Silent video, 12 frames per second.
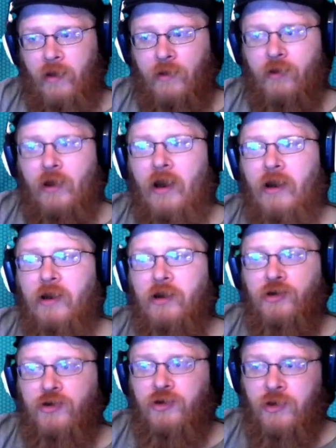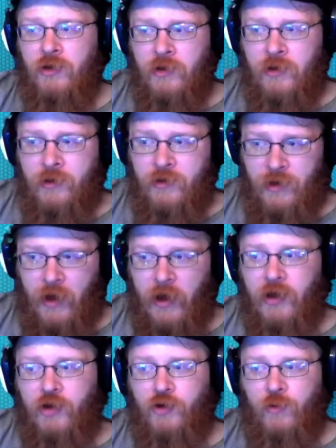that is that
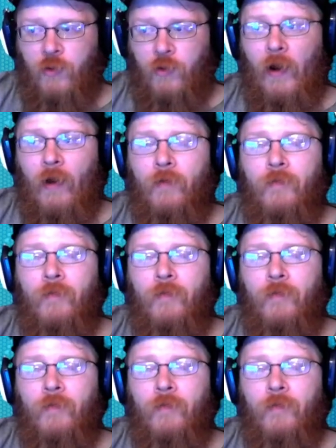aged real well